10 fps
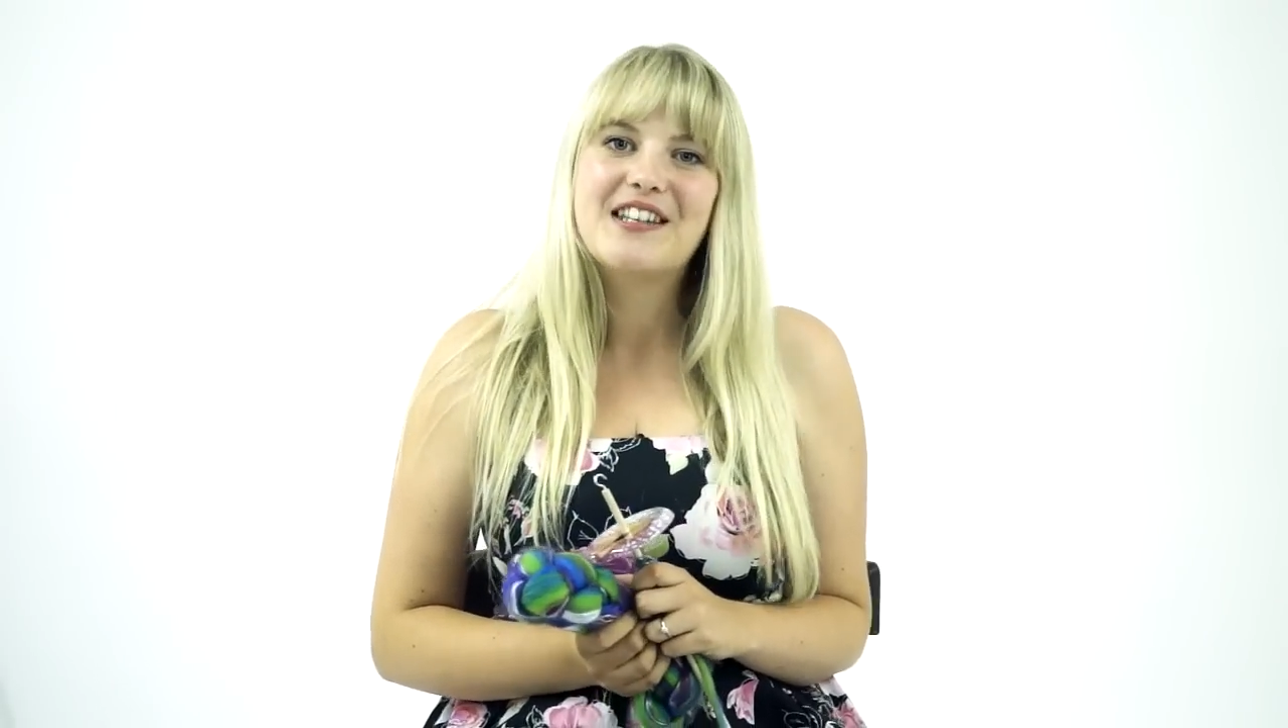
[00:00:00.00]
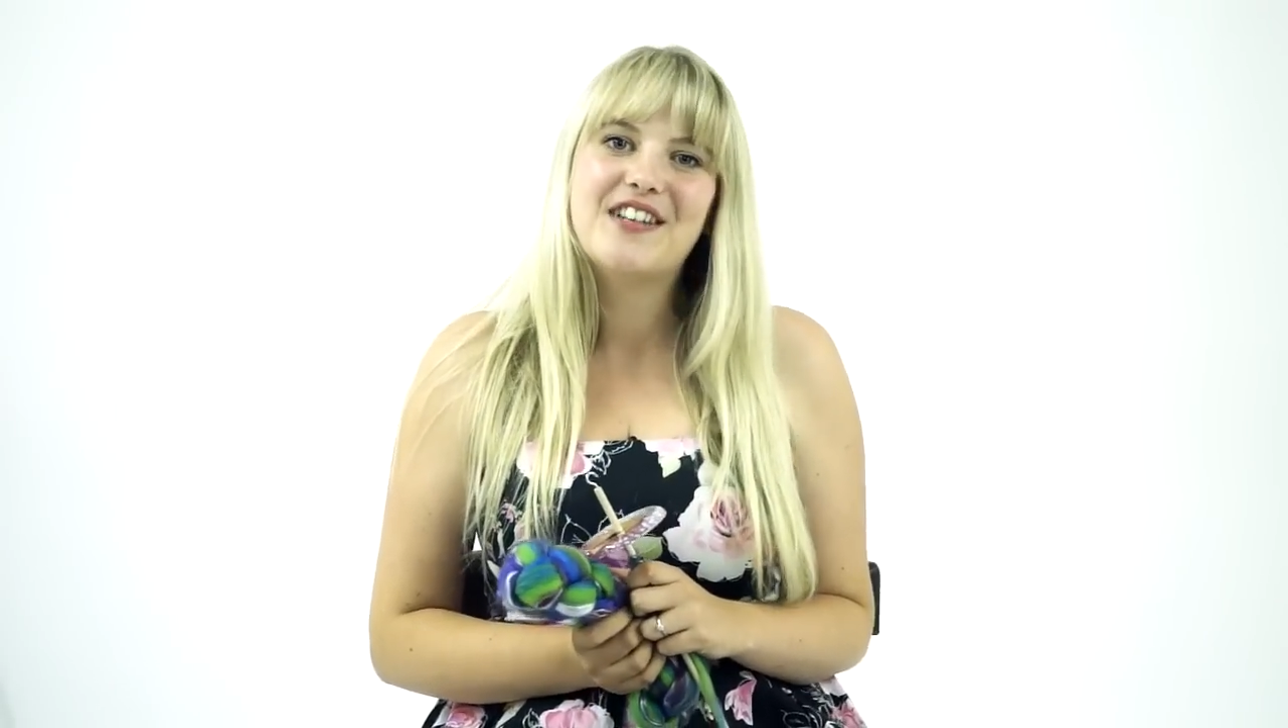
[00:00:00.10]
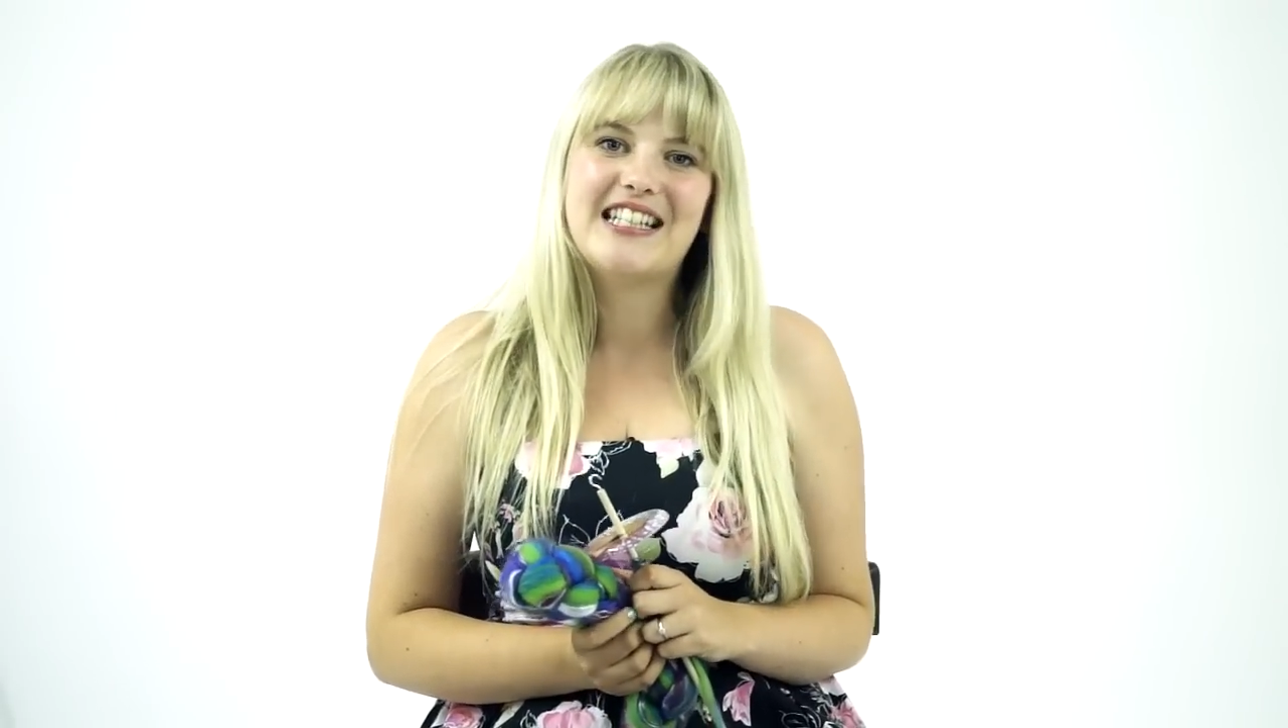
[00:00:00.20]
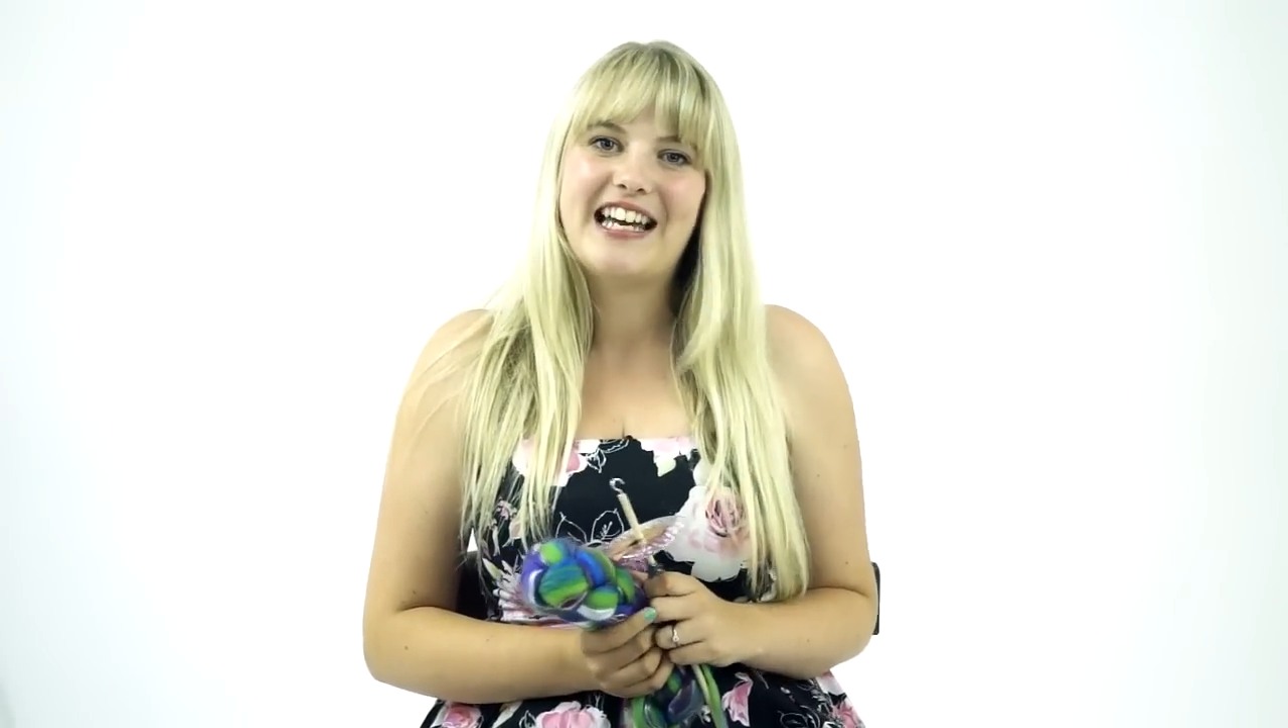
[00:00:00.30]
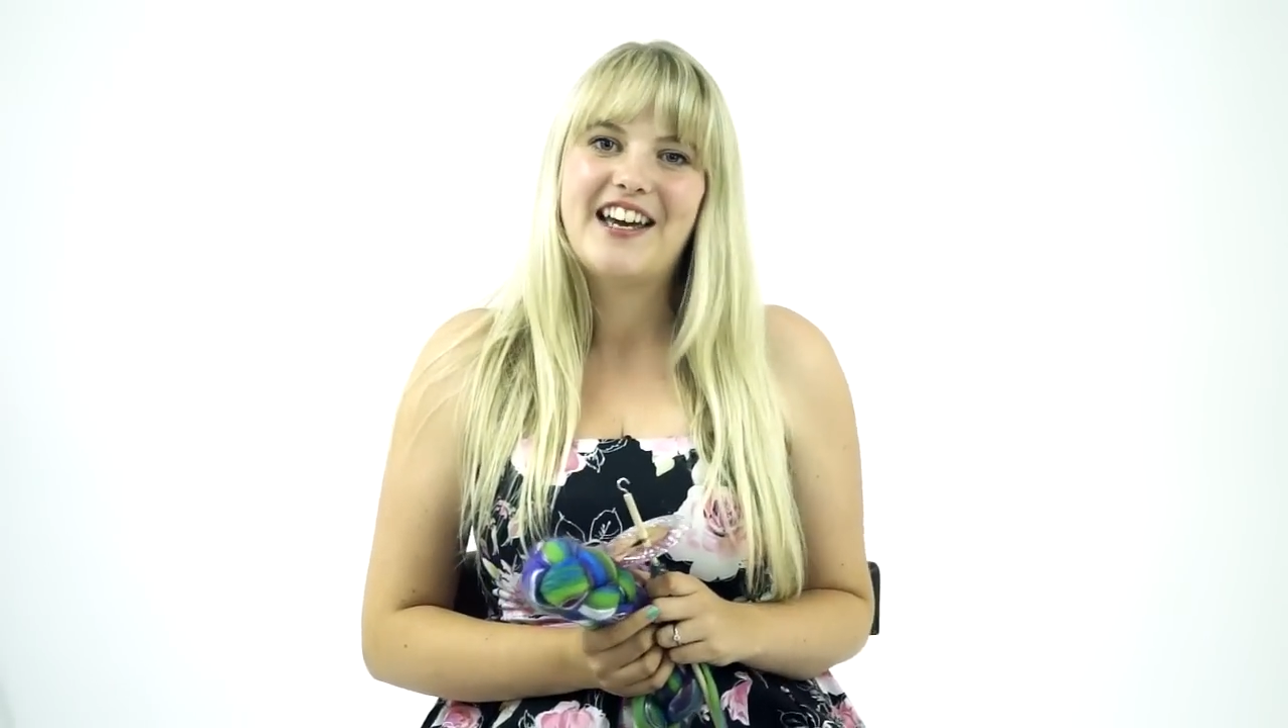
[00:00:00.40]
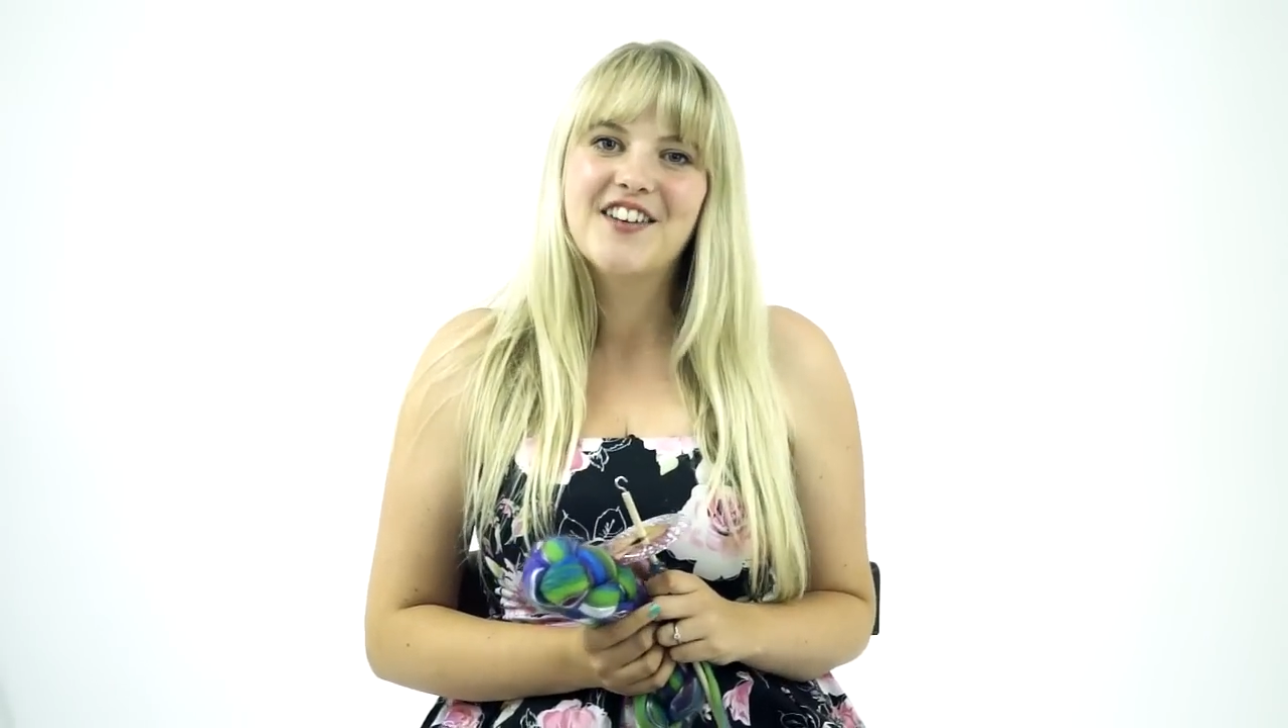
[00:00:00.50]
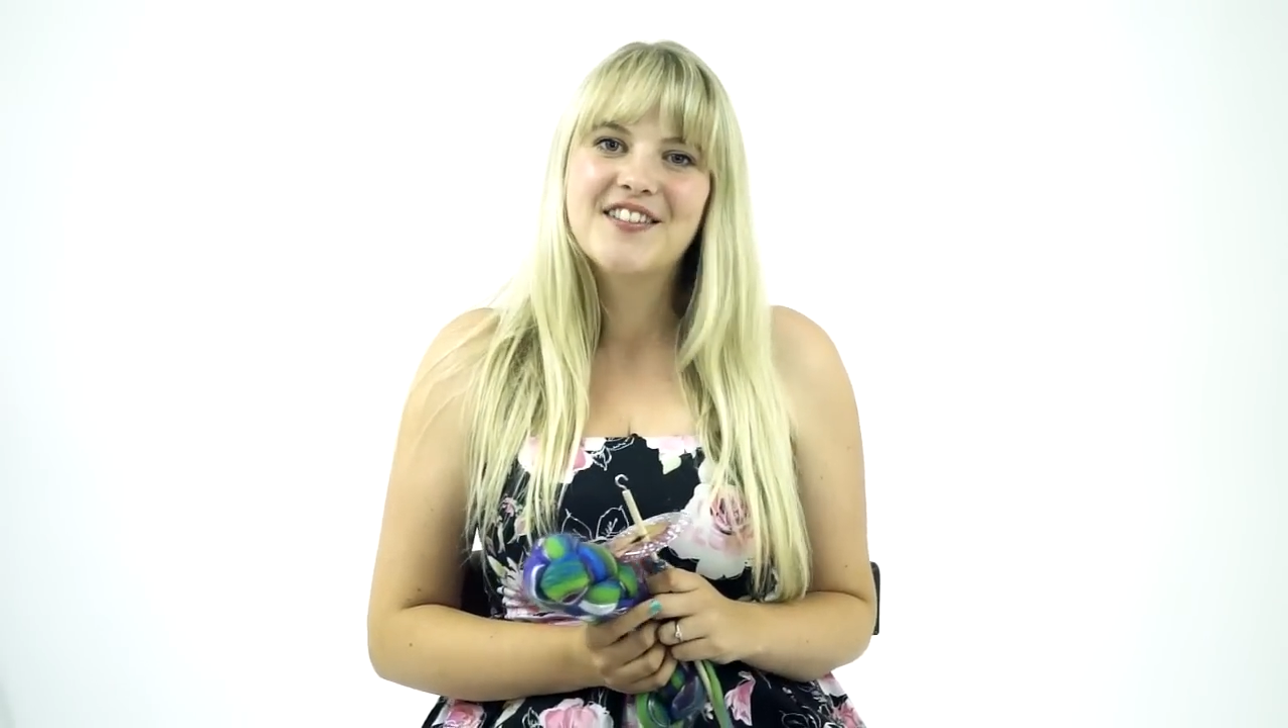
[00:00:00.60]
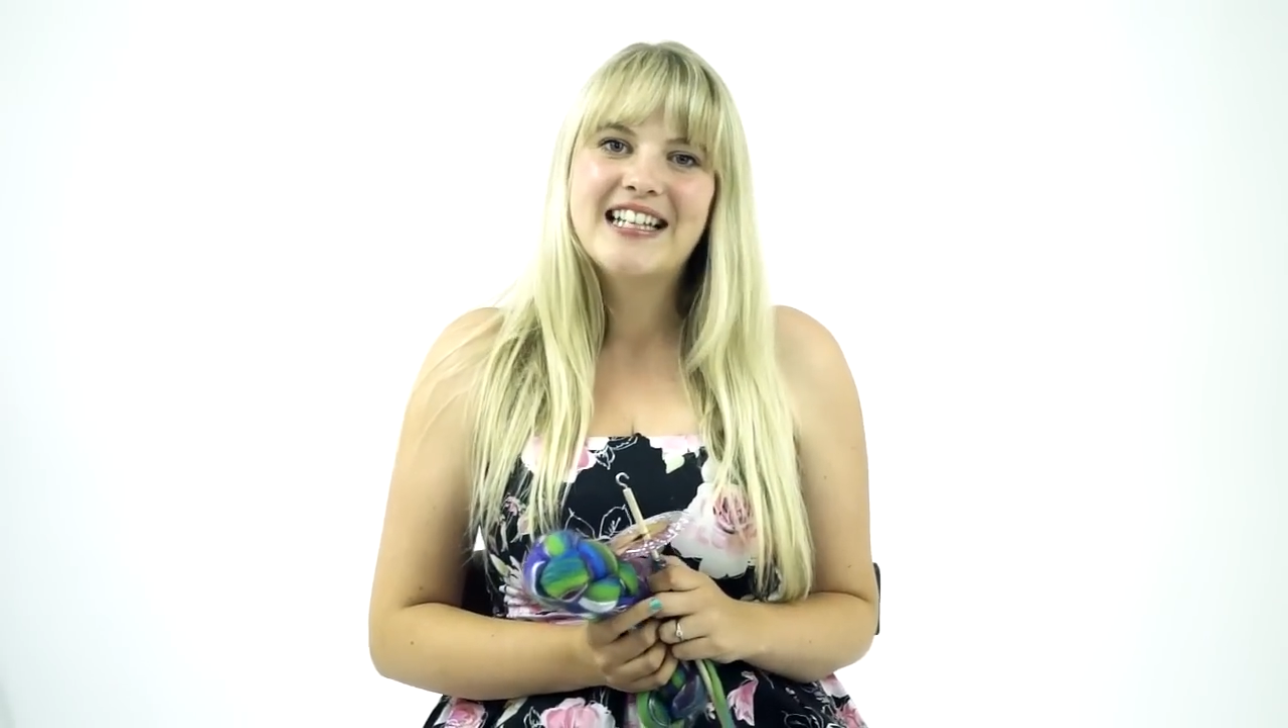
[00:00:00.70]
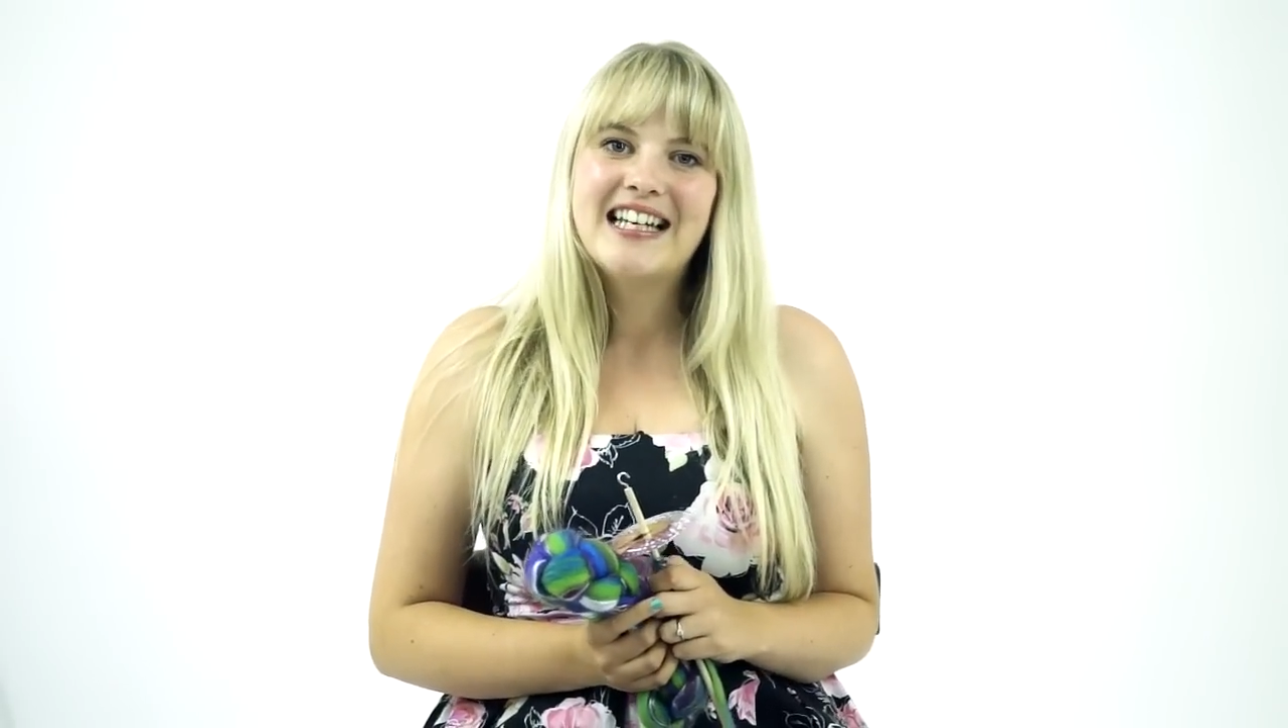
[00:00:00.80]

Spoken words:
the video.